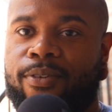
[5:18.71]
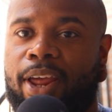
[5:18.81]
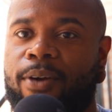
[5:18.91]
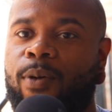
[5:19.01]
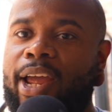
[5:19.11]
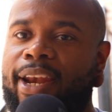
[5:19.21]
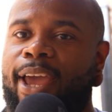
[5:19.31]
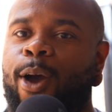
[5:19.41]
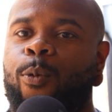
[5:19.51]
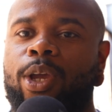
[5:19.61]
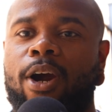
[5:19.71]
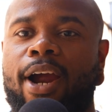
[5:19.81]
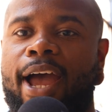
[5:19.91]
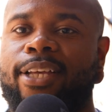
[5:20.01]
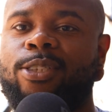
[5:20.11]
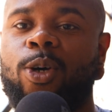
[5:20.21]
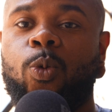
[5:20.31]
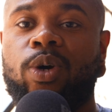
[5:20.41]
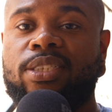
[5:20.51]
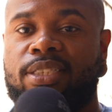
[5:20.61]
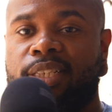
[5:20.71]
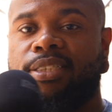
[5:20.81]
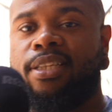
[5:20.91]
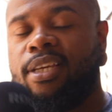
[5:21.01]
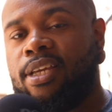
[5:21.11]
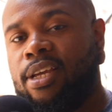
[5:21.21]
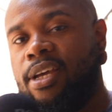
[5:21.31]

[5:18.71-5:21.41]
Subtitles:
Like right now we are ISO 160.